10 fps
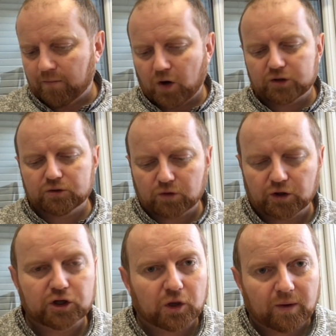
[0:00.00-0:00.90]
I'm also
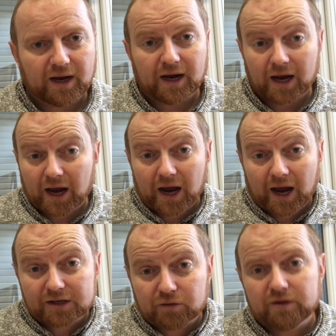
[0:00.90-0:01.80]
going to do it
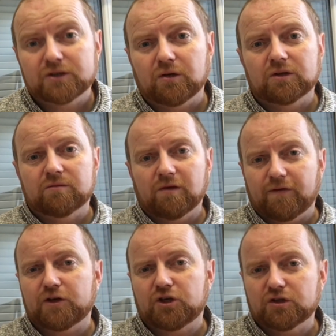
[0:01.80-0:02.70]
as a result of my
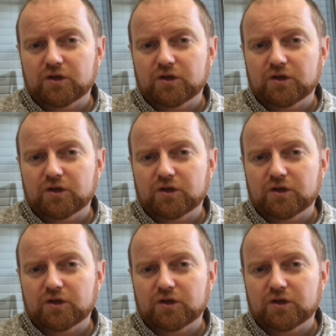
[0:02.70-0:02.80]
fishing,